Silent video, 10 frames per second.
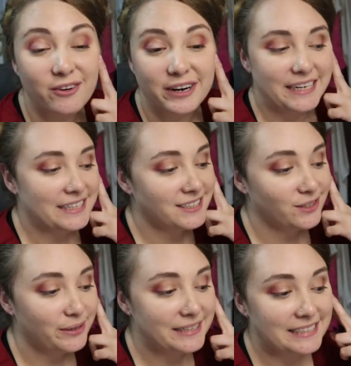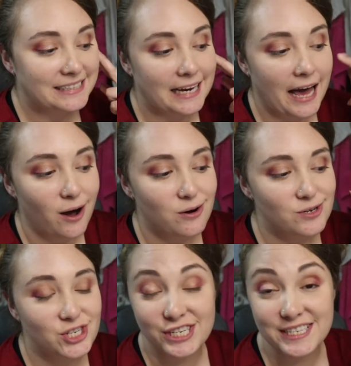Alrighty, so it is now
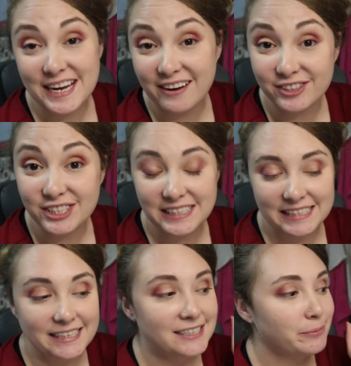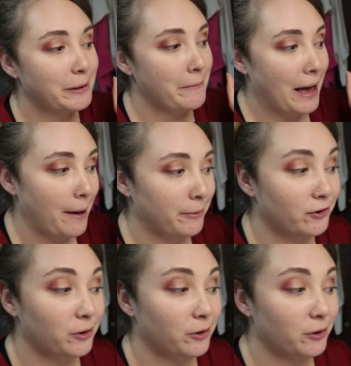just after 6, but I'm happy to